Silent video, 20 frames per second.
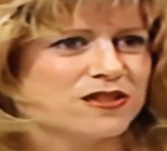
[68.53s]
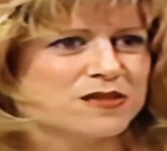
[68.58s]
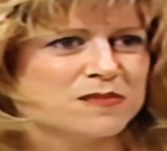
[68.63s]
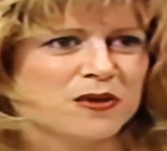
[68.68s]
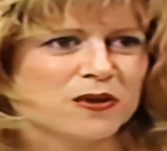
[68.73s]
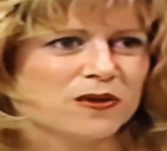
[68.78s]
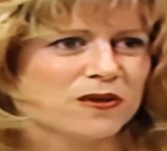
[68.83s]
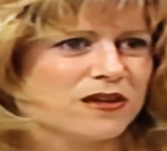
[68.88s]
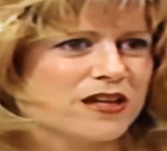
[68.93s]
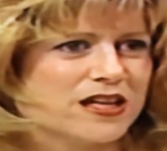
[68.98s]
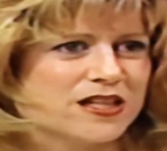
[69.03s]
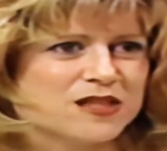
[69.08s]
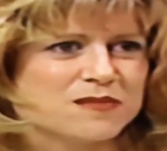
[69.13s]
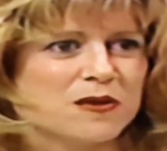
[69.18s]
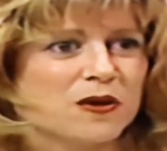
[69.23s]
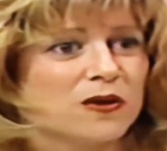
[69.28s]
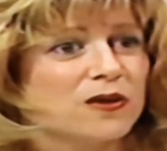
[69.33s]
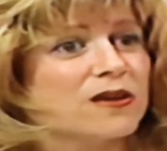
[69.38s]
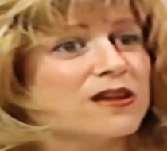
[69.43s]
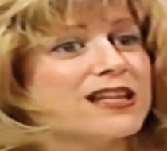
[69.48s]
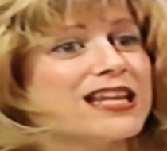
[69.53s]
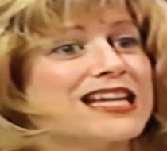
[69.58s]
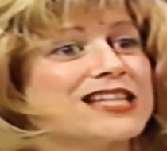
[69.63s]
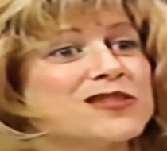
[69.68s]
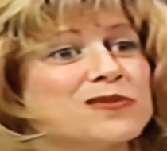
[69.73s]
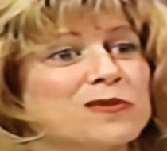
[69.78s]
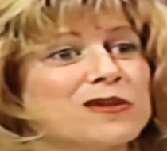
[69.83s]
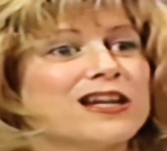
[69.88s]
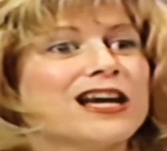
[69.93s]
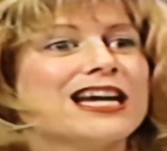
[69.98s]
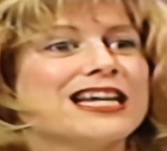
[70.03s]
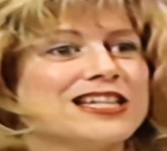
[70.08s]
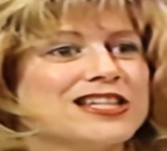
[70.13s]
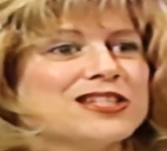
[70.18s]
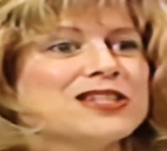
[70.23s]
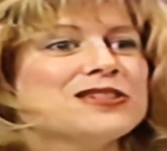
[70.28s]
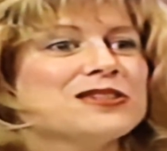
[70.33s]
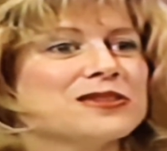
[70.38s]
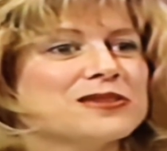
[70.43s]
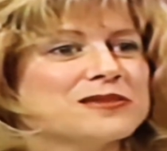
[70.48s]
smoker, non-smoker, and that's what I
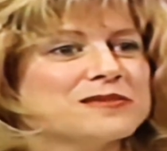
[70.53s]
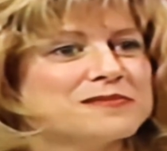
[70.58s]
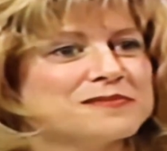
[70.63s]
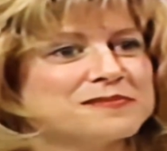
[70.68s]
do.